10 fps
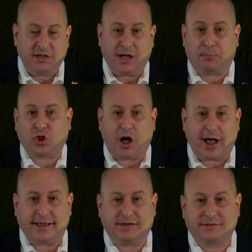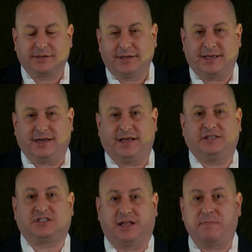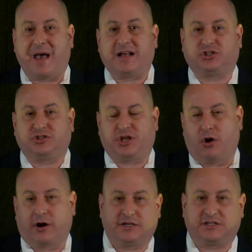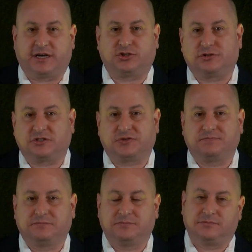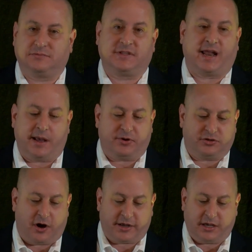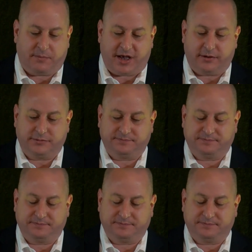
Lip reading: applied, it easily matches the architectures that I've been talking about.